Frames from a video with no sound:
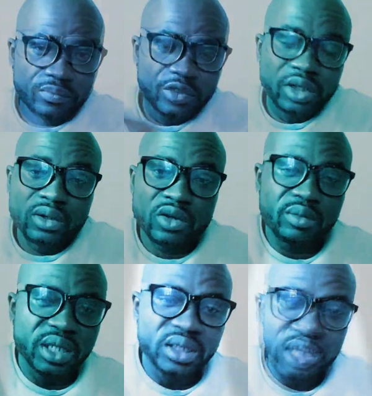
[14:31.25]
y'all go on
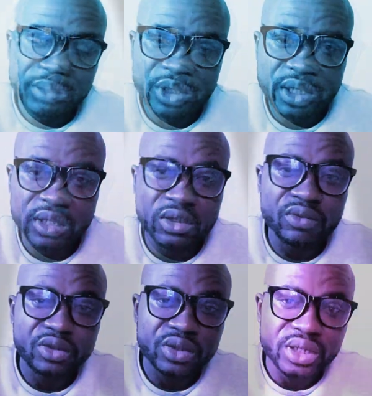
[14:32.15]
my Snapchat, y'all
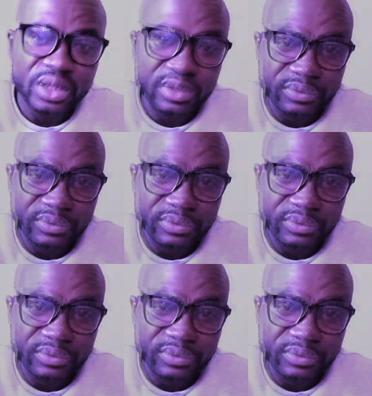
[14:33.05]
will see.